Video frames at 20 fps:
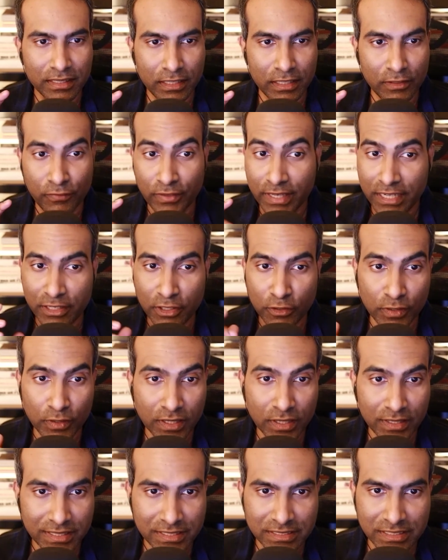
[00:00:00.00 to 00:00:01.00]
If any of
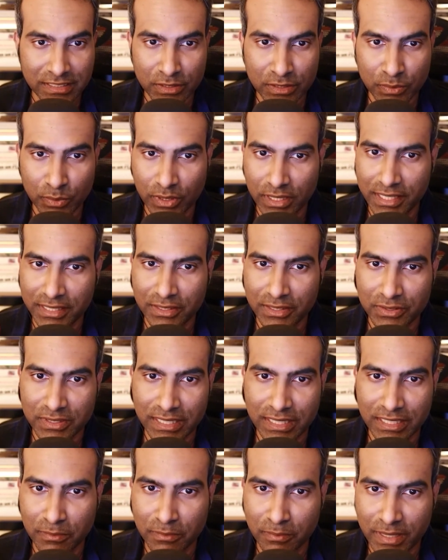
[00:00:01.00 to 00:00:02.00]
our listeners would like to
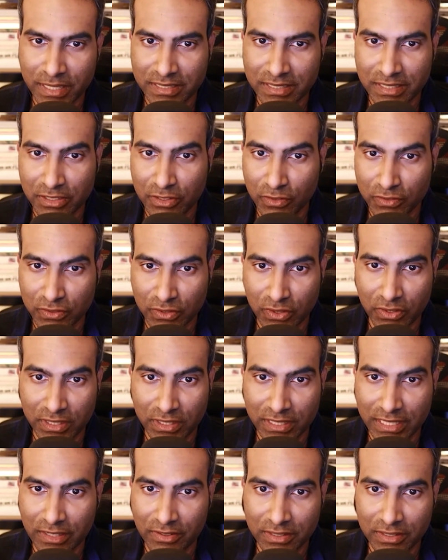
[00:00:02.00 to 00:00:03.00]
send a message of
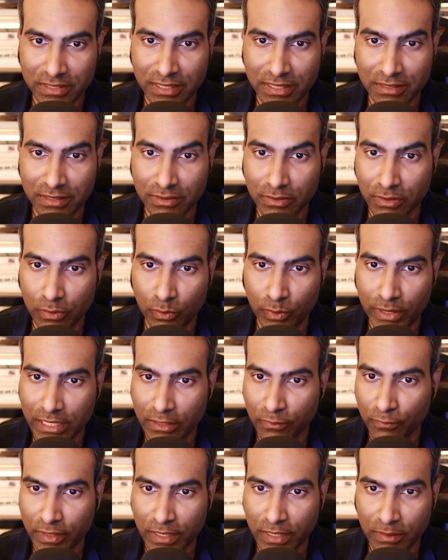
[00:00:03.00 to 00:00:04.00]
solidarity to the
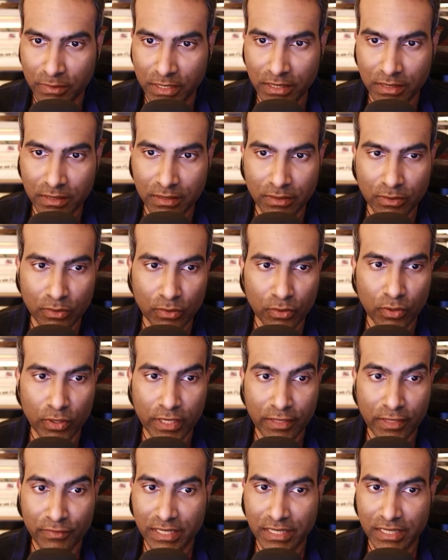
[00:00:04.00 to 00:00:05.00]
Whelan family or
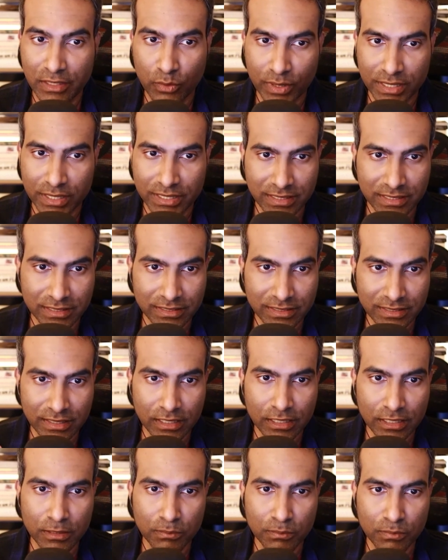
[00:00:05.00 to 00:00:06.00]
have any questions,
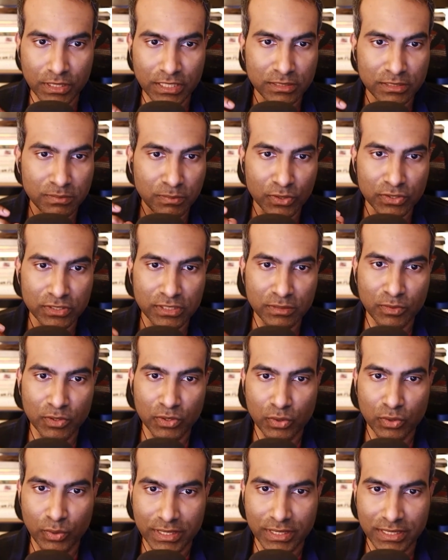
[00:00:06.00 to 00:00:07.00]
please post them on
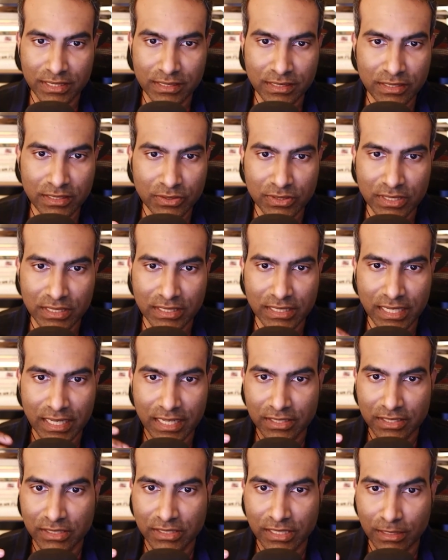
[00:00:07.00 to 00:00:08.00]
Twitter using the
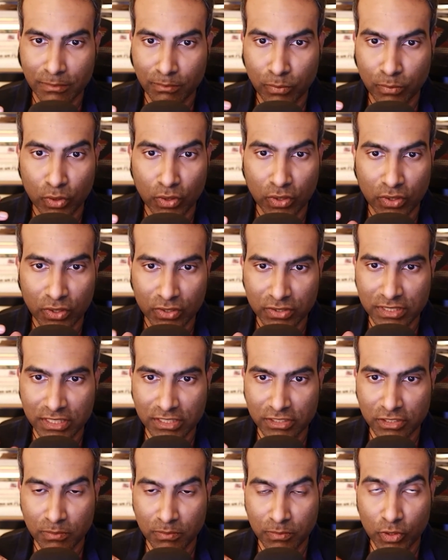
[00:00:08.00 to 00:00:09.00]
hashtag
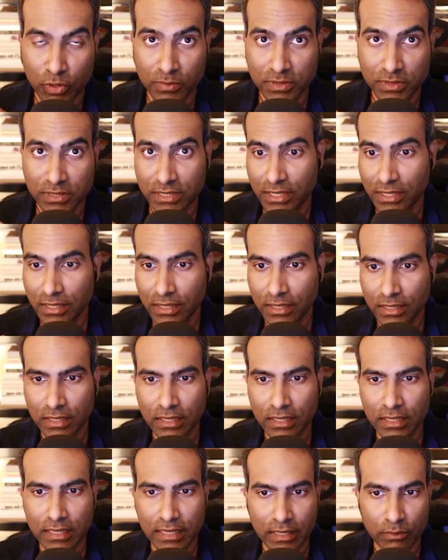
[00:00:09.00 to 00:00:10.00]
PodHostageDiplomacy
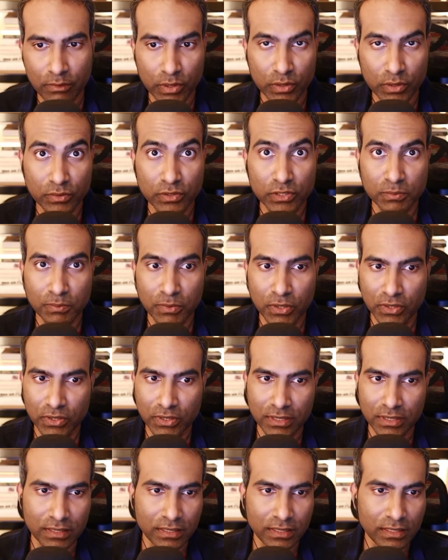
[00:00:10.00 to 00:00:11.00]
and we'll
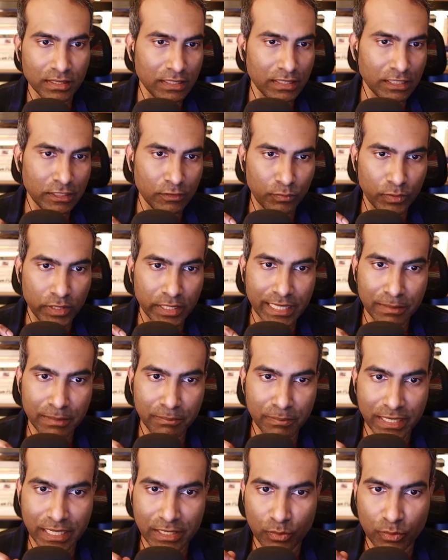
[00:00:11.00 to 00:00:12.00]
respond. If we get
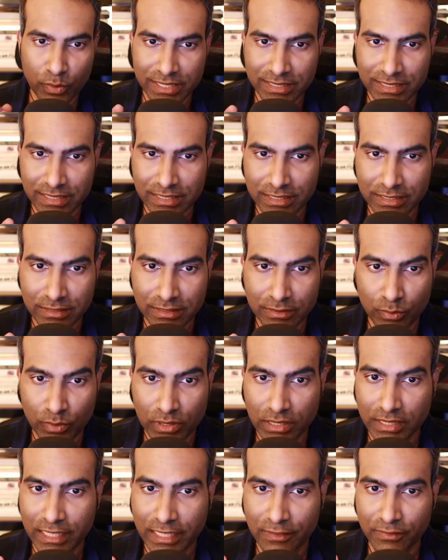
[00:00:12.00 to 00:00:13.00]
many questions, we
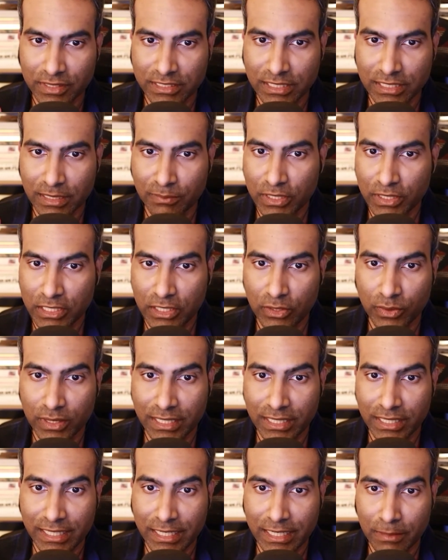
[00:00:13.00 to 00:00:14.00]
will have a separate
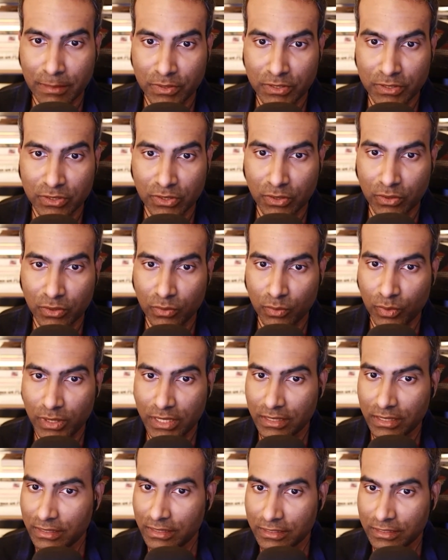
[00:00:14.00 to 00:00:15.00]
Q&A episode
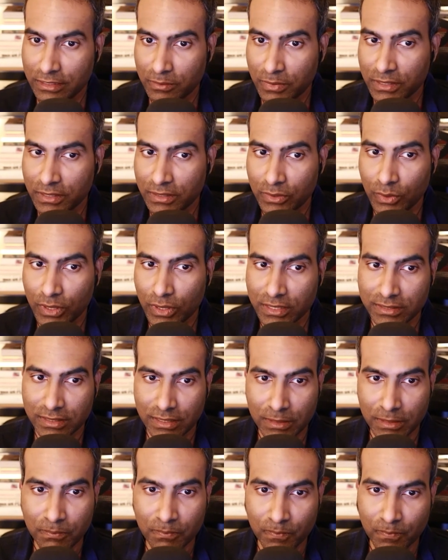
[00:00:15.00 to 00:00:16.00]
with Elizabeth to answer
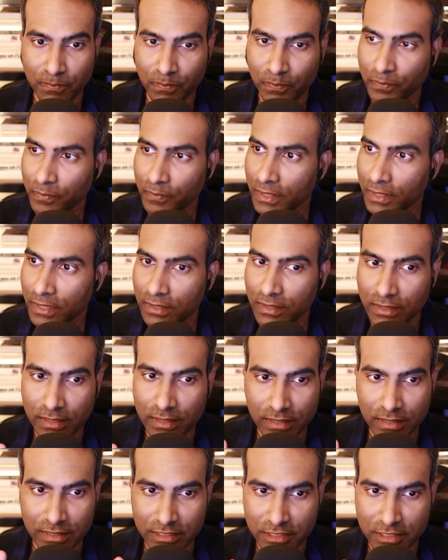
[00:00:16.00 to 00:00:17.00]
them.
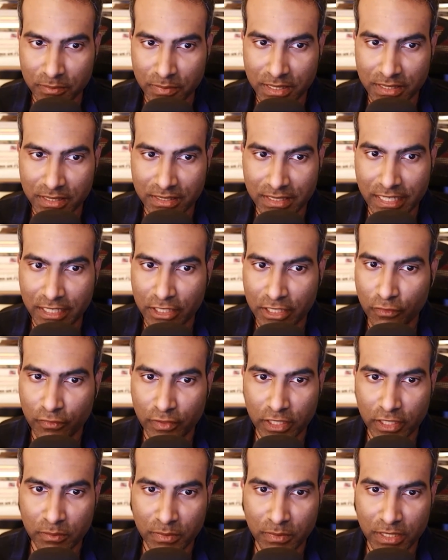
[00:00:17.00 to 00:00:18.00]
Elizabeth, thank you
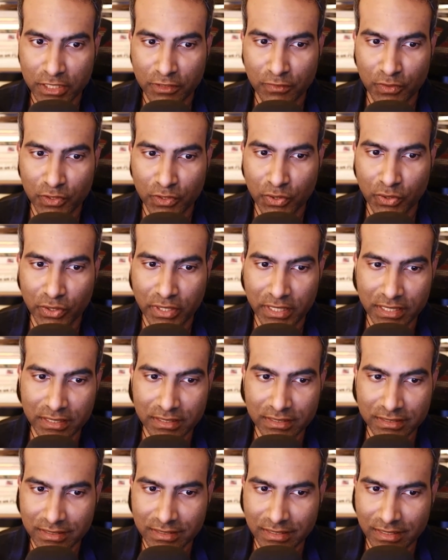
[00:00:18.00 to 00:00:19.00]
very much for joining
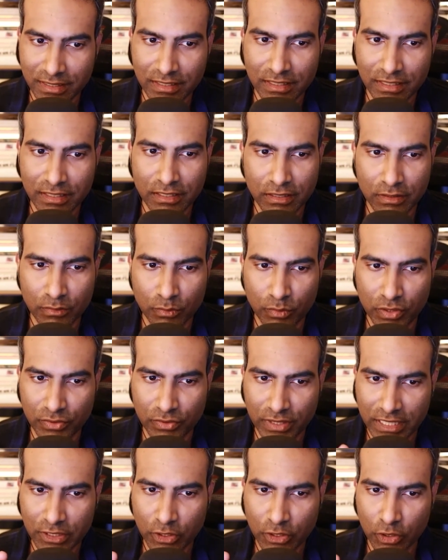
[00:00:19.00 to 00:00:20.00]
us. We
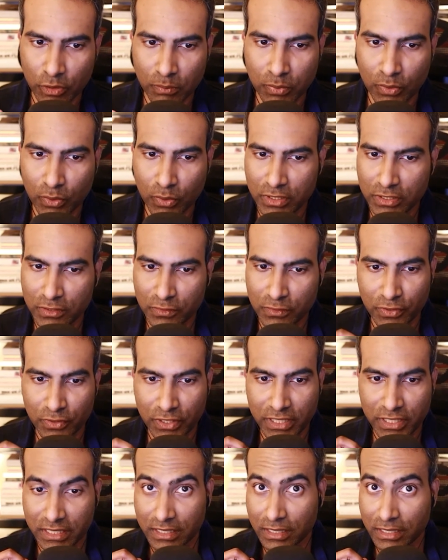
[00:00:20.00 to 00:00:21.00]
really hope Paul is
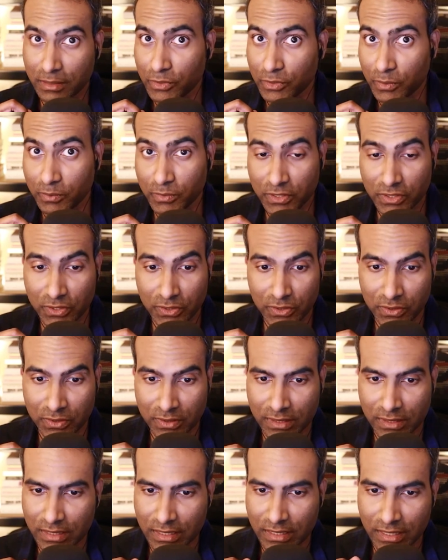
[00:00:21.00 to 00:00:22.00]
freed and comes home soon.
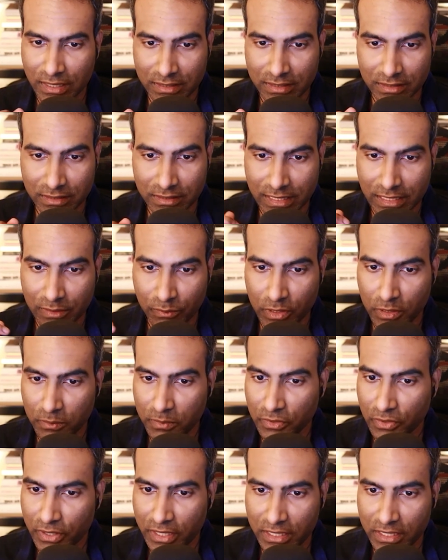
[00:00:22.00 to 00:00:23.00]
Until then, we'll be
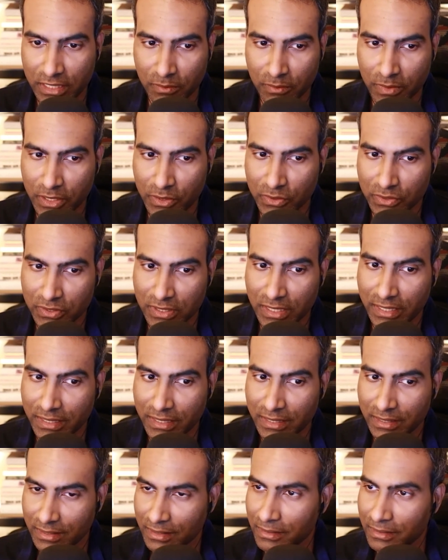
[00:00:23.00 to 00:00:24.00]
right here by your side.